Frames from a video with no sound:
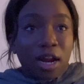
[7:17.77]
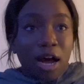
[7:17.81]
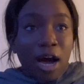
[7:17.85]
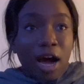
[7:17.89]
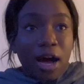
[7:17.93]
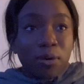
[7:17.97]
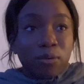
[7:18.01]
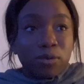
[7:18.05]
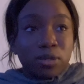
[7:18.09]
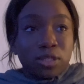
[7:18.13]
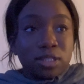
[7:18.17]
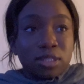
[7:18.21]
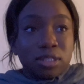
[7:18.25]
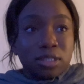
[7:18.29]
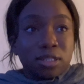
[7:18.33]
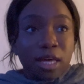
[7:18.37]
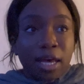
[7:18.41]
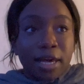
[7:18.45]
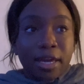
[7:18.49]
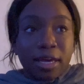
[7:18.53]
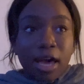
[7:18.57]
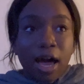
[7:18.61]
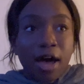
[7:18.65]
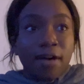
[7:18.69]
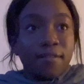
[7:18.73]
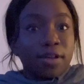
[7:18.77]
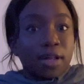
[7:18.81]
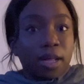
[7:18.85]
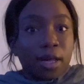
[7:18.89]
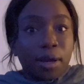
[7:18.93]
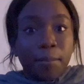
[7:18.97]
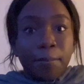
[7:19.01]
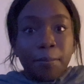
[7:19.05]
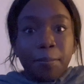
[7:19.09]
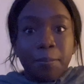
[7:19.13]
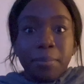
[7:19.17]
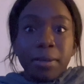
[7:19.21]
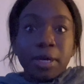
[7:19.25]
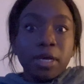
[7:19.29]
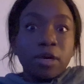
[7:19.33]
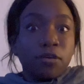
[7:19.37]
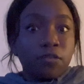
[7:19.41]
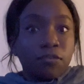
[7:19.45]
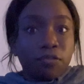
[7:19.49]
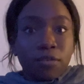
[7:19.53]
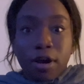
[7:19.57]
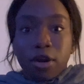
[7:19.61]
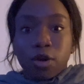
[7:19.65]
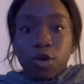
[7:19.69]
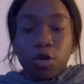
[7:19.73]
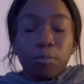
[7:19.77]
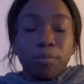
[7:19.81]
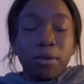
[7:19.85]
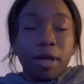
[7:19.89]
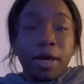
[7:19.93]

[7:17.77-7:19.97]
I was like having like a big friend group.